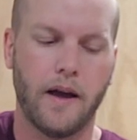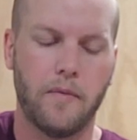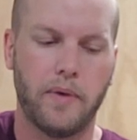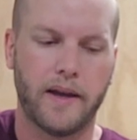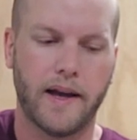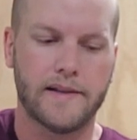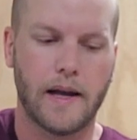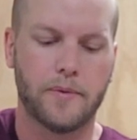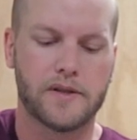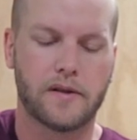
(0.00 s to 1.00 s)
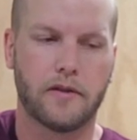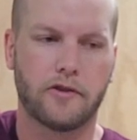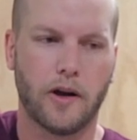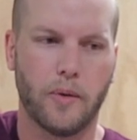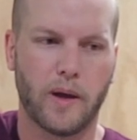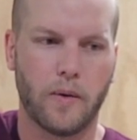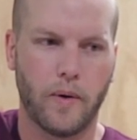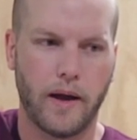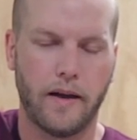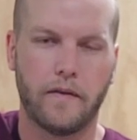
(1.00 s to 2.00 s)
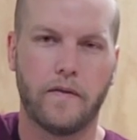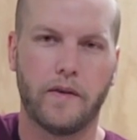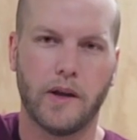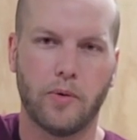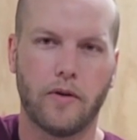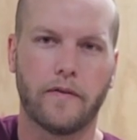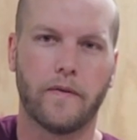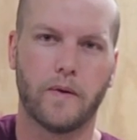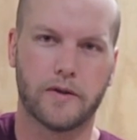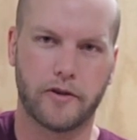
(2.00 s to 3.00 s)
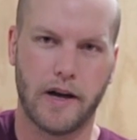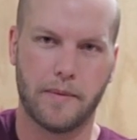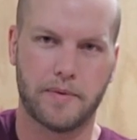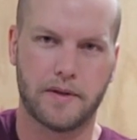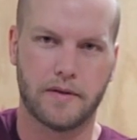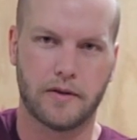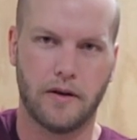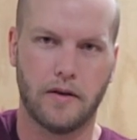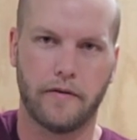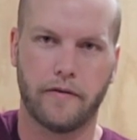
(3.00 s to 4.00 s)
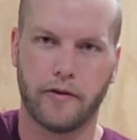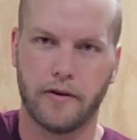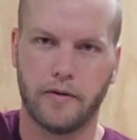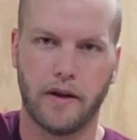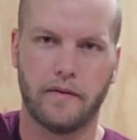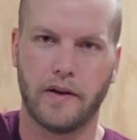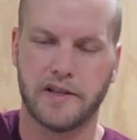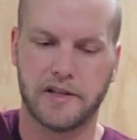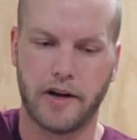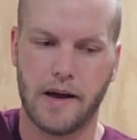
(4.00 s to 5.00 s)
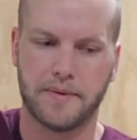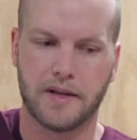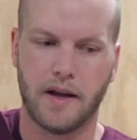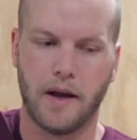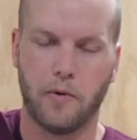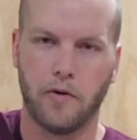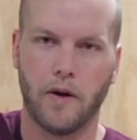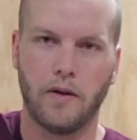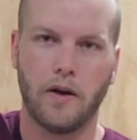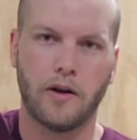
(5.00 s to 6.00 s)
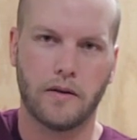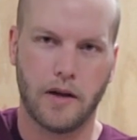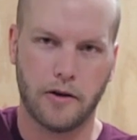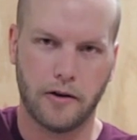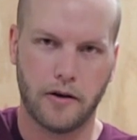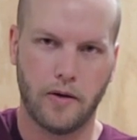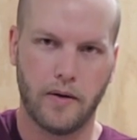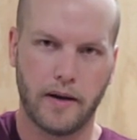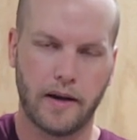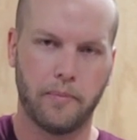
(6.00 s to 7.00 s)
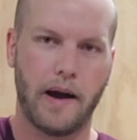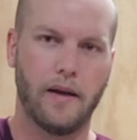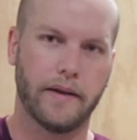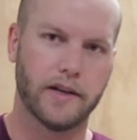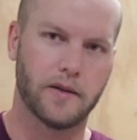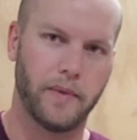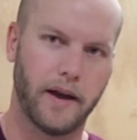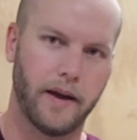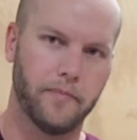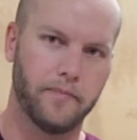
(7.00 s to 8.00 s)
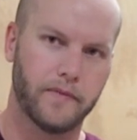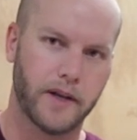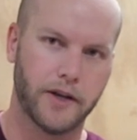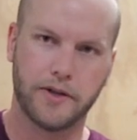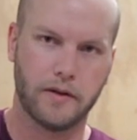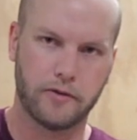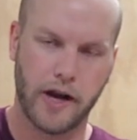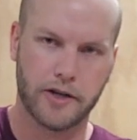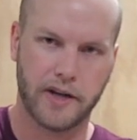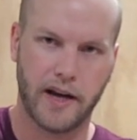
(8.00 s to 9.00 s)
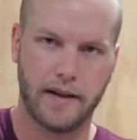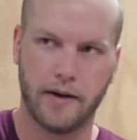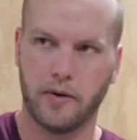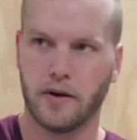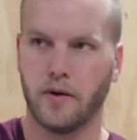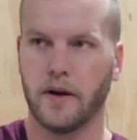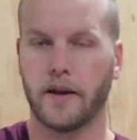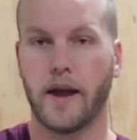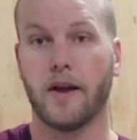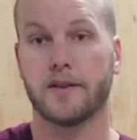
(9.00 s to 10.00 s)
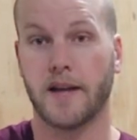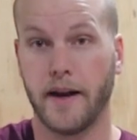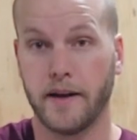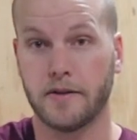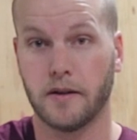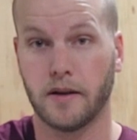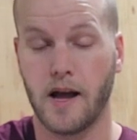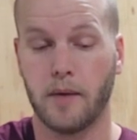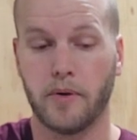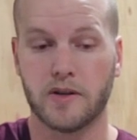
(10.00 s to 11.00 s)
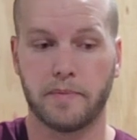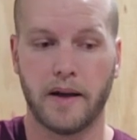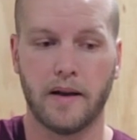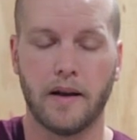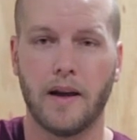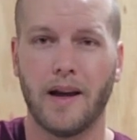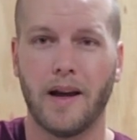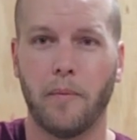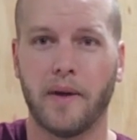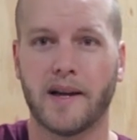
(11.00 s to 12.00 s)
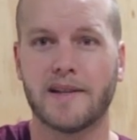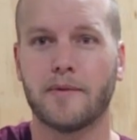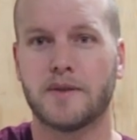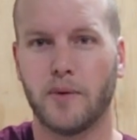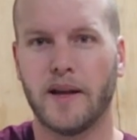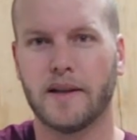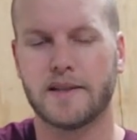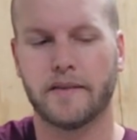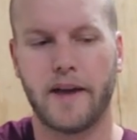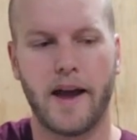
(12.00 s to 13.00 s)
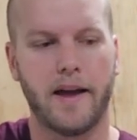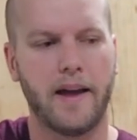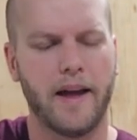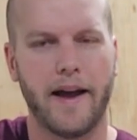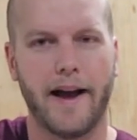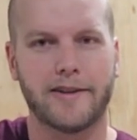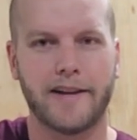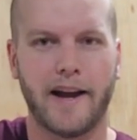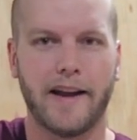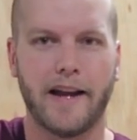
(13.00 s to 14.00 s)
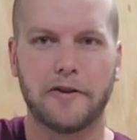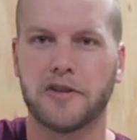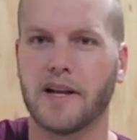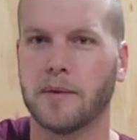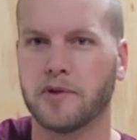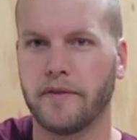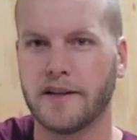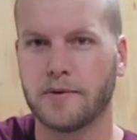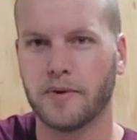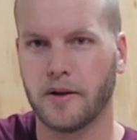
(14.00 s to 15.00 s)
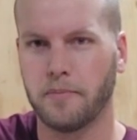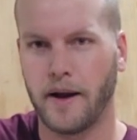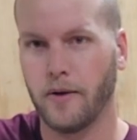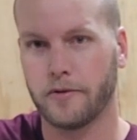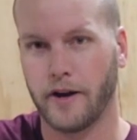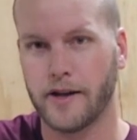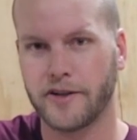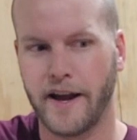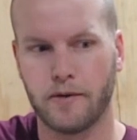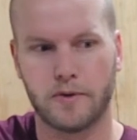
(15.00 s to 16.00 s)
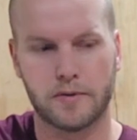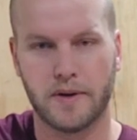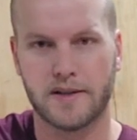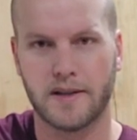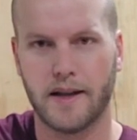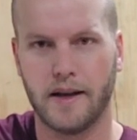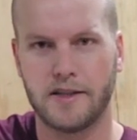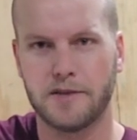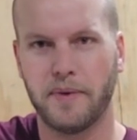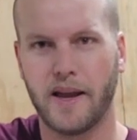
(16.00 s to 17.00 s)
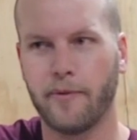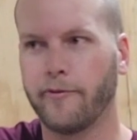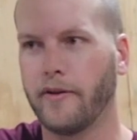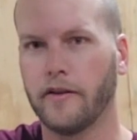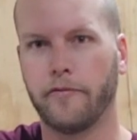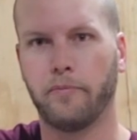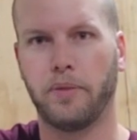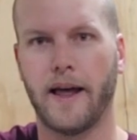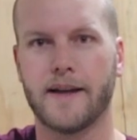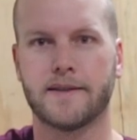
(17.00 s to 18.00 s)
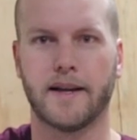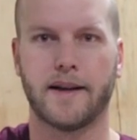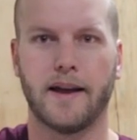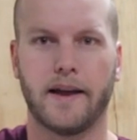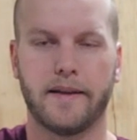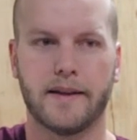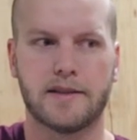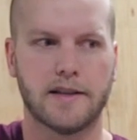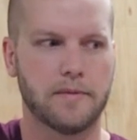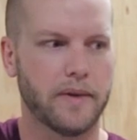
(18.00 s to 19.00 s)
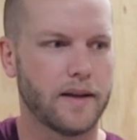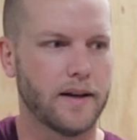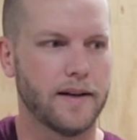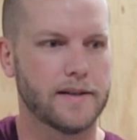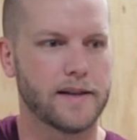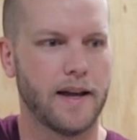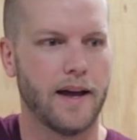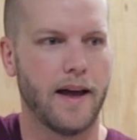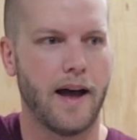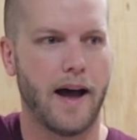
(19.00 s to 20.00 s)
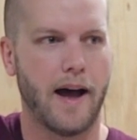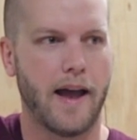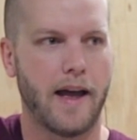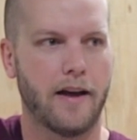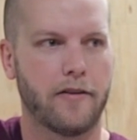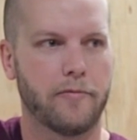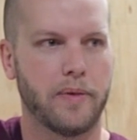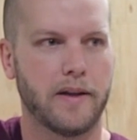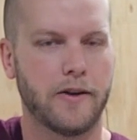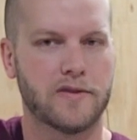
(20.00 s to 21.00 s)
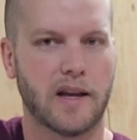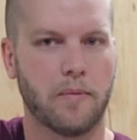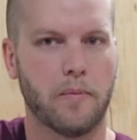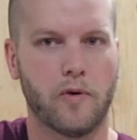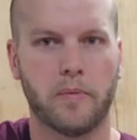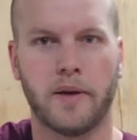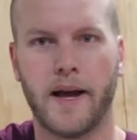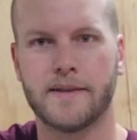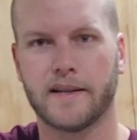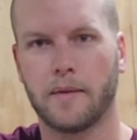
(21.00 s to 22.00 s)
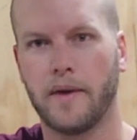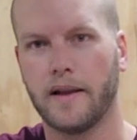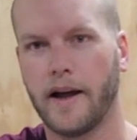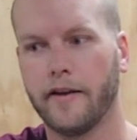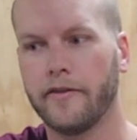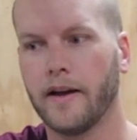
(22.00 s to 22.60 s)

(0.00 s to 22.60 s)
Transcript: because I was throwing away fewer food scraps, so all the fruit and veggie scraps were no longer going and piling into my kitchen trash can. They were going outside into the compost bin. Because I was doing less of that, I actually had an interesting observation with my own trash can, which was that it just became full of plastic. And this isn't because I have been using more plastic in my life,